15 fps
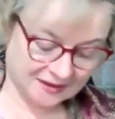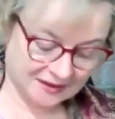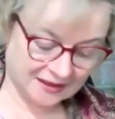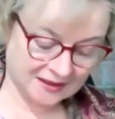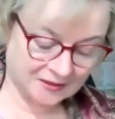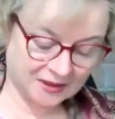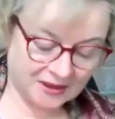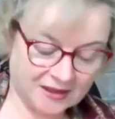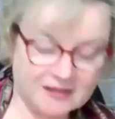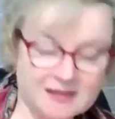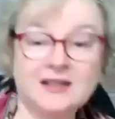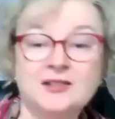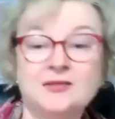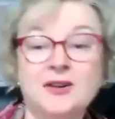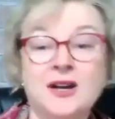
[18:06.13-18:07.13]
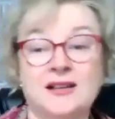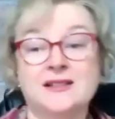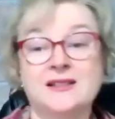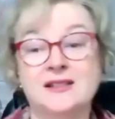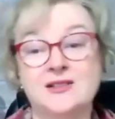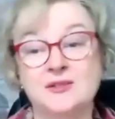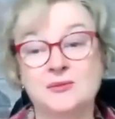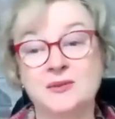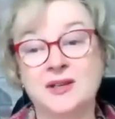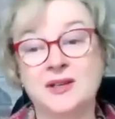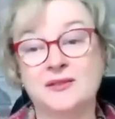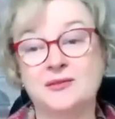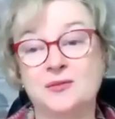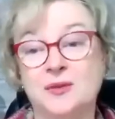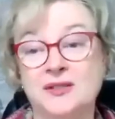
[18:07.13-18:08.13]
Anyway, I digress. Do we
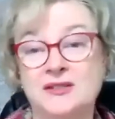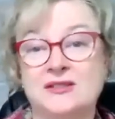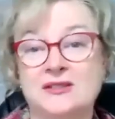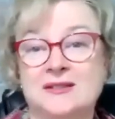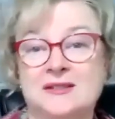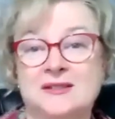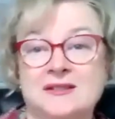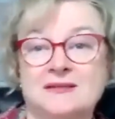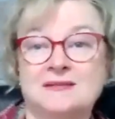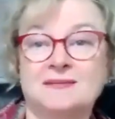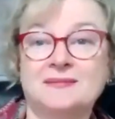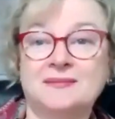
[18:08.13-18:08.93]
have questions?